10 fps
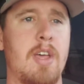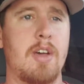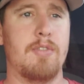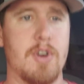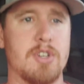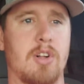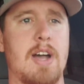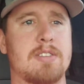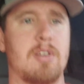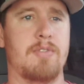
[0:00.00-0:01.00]
first
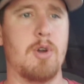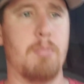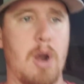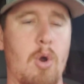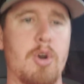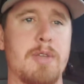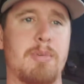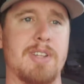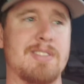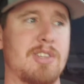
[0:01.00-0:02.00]
class. I have to go priority,
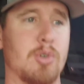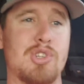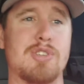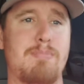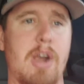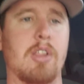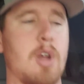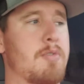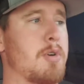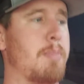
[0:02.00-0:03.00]
but it's still just barely
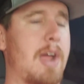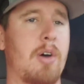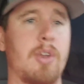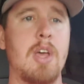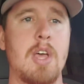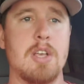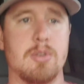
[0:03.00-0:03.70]
over a pound.